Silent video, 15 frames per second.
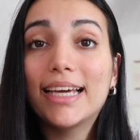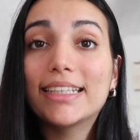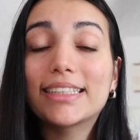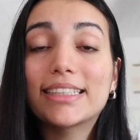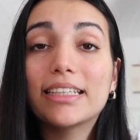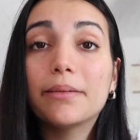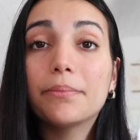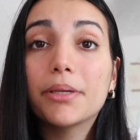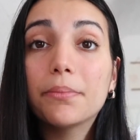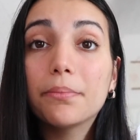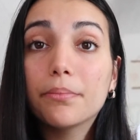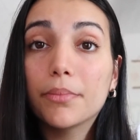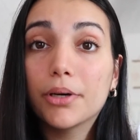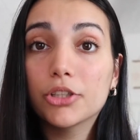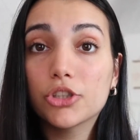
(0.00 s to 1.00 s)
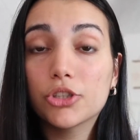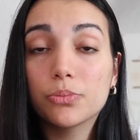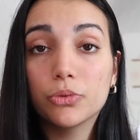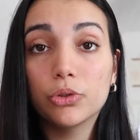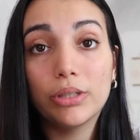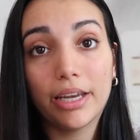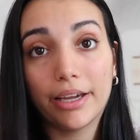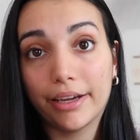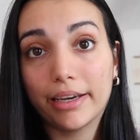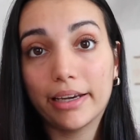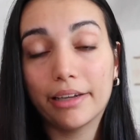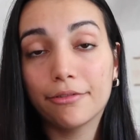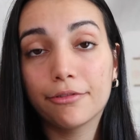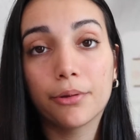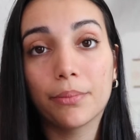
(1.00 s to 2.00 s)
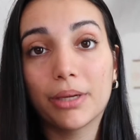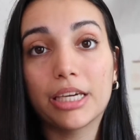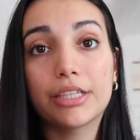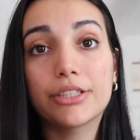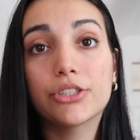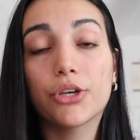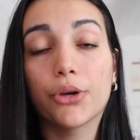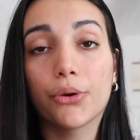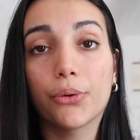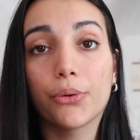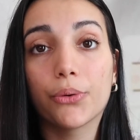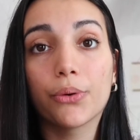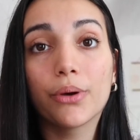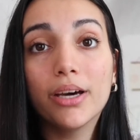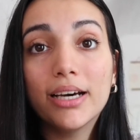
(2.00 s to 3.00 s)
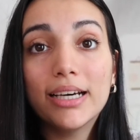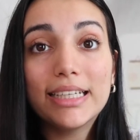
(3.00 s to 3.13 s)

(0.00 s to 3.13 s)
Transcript: It's going to be much more likely for me to